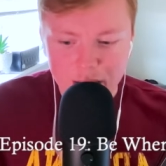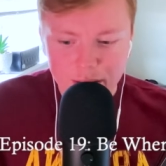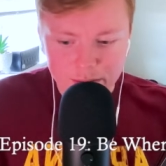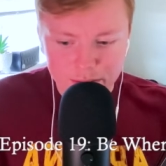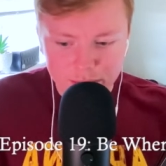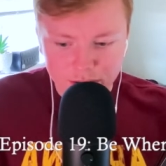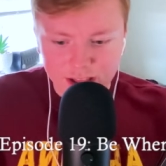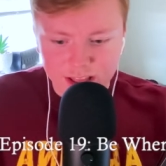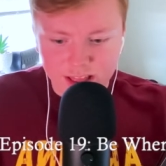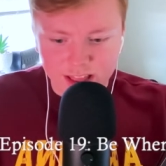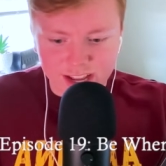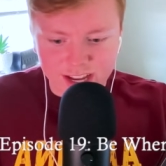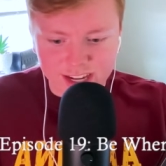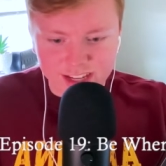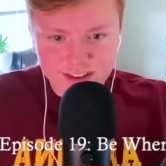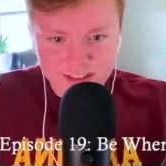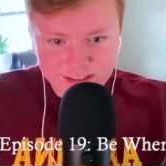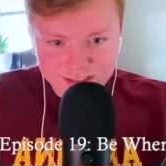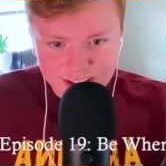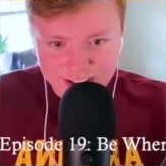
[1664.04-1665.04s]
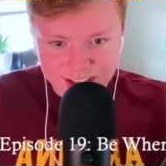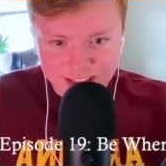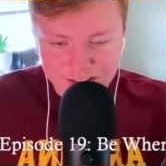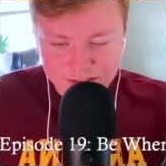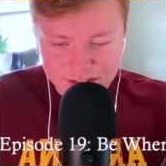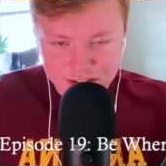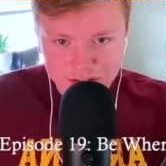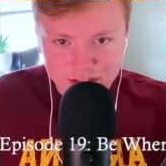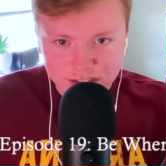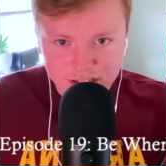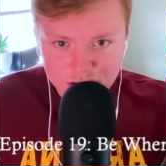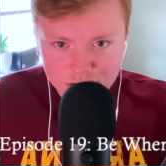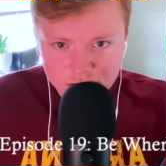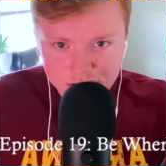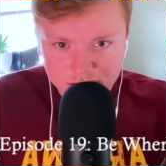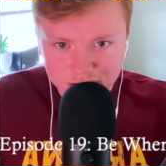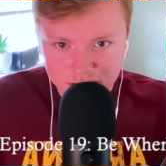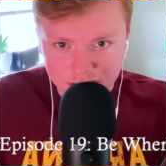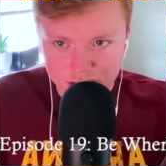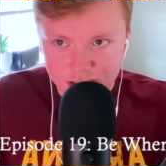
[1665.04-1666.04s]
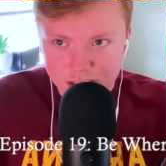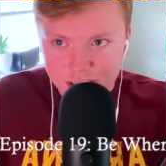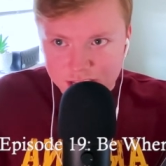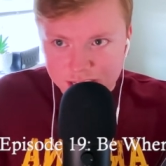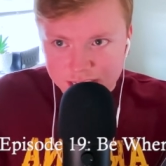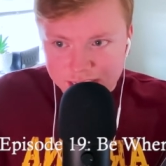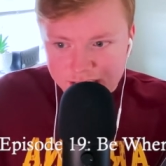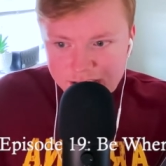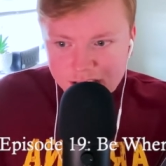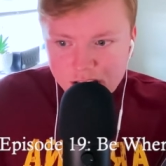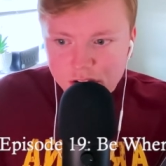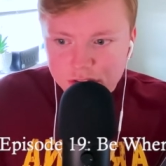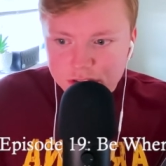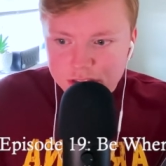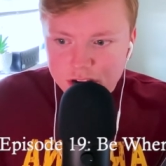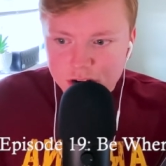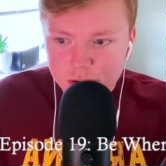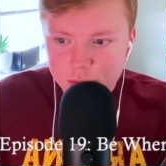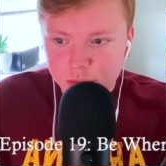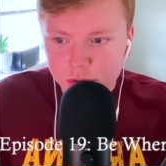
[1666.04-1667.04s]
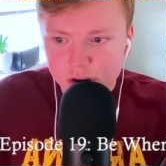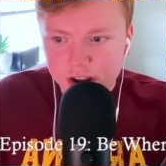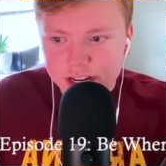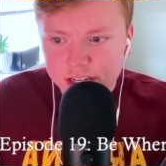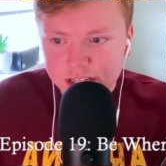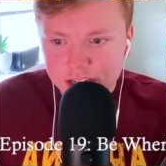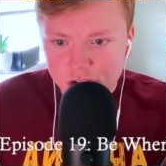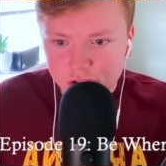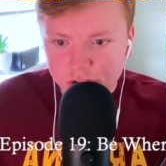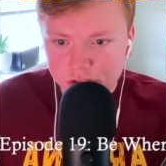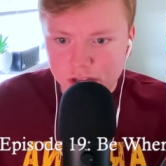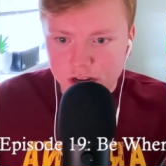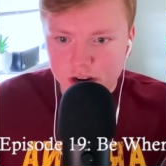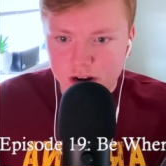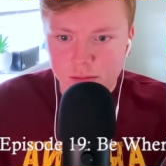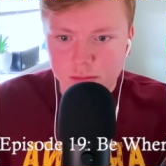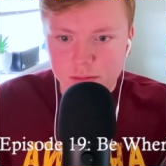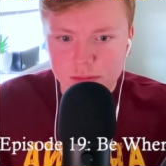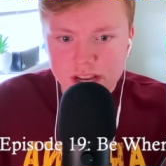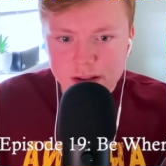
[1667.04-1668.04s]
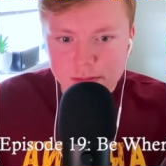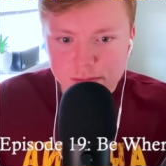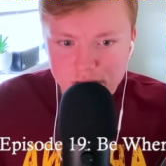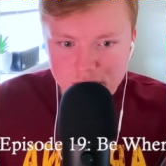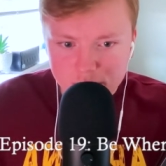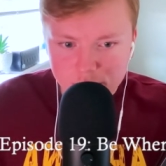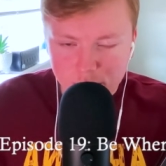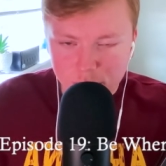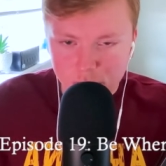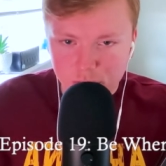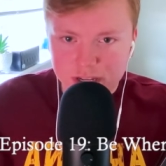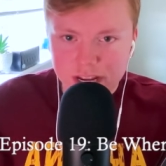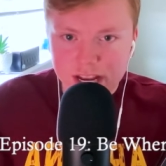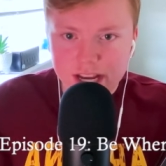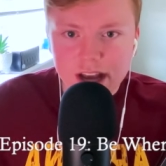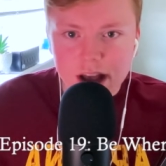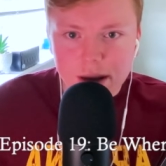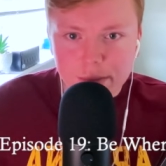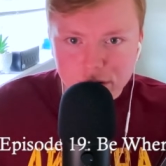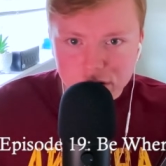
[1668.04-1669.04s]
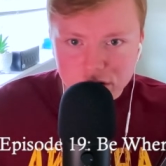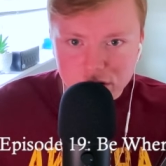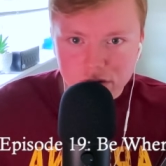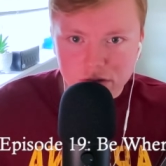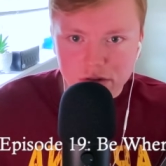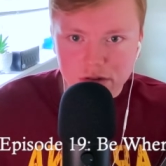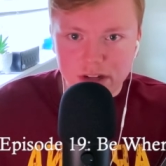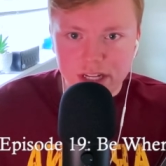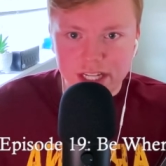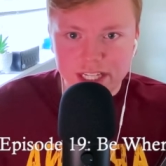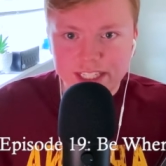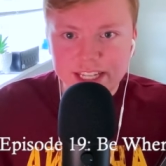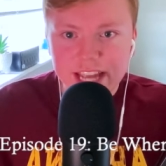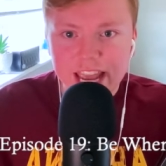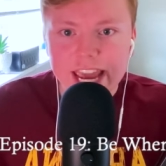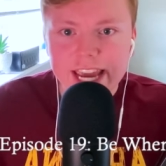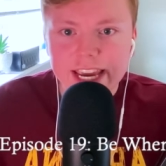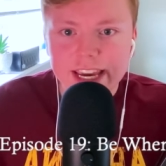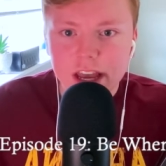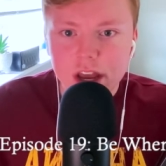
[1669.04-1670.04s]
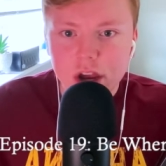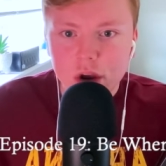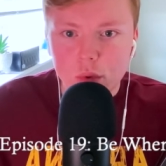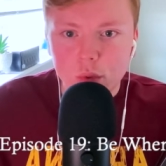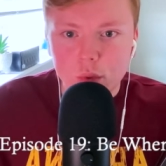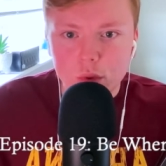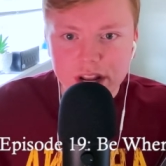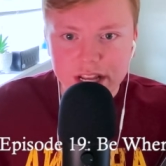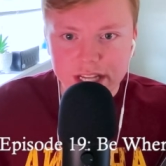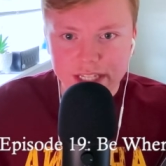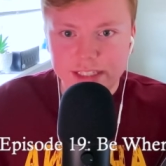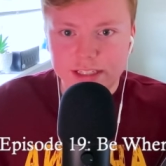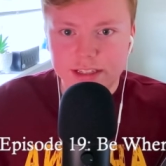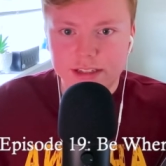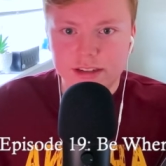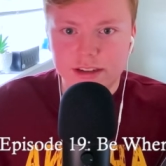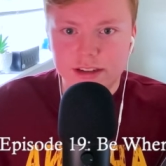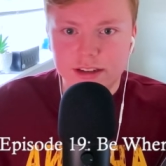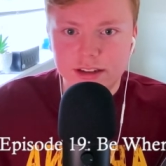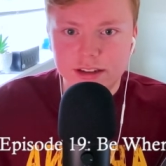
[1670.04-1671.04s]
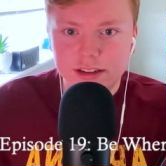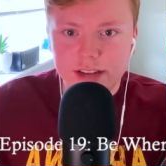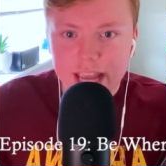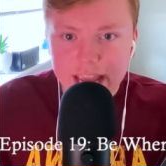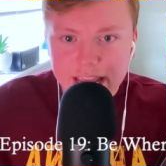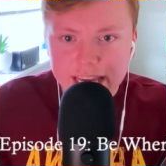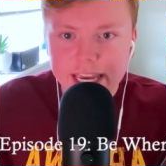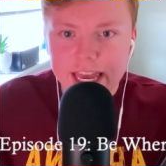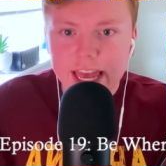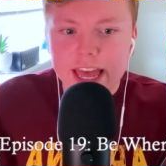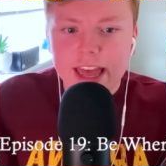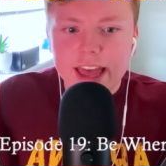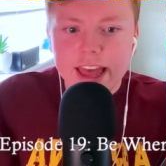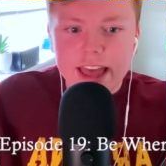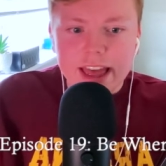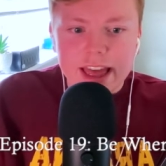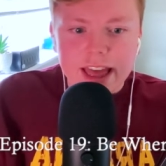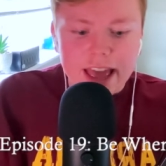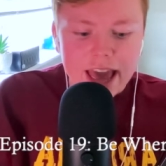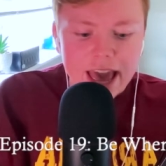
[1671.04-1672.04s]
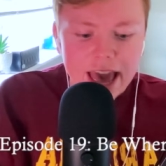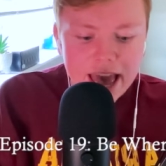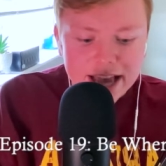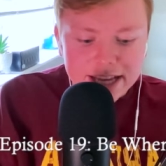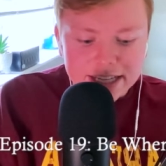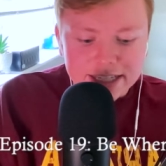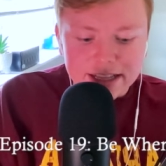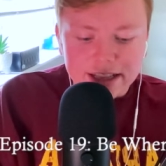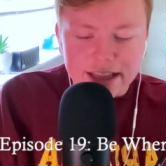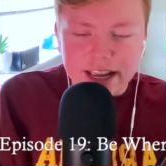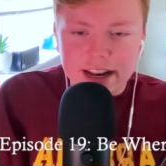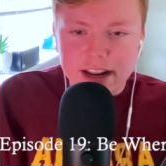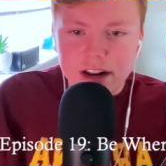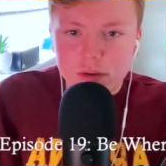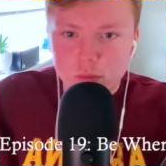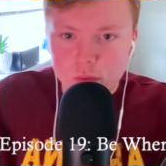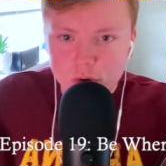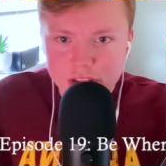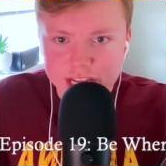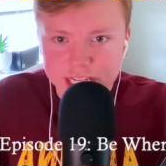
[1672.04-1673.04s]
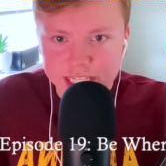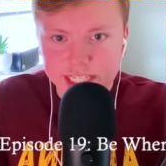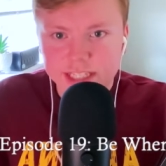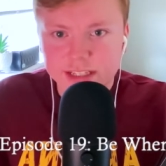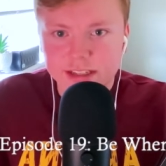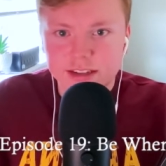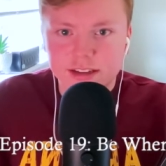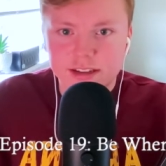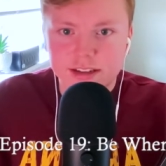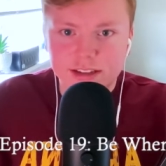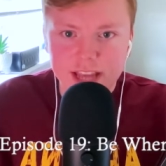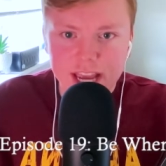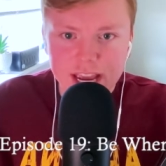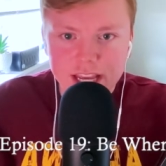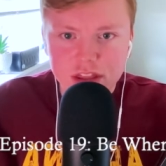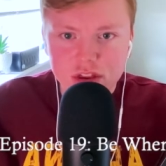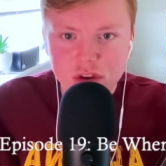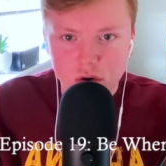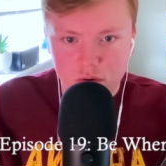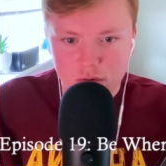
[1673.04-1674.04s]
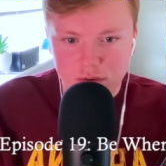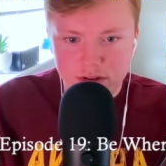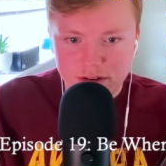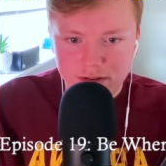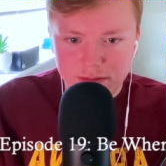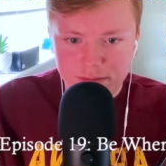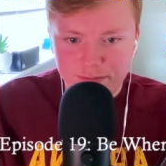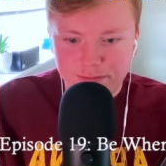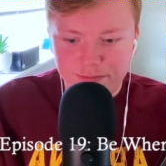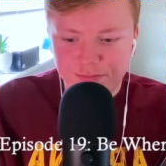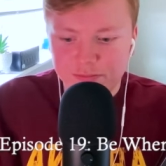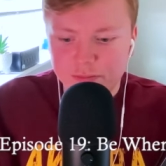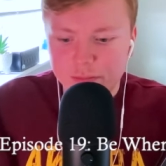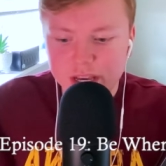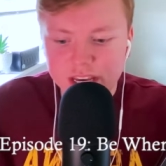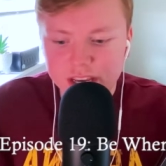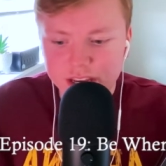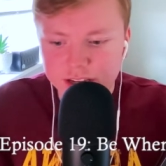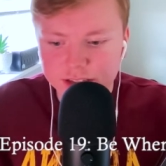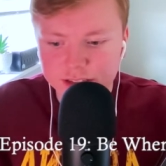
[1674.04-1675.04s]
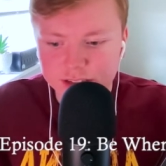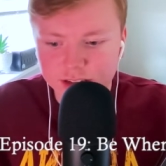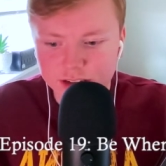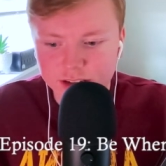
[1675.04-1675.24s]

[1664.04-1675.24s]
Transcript: But like, don't take life so seriously. Get out there, branch out there, meet people, take opportunities, take risks, take escalated risks Take those because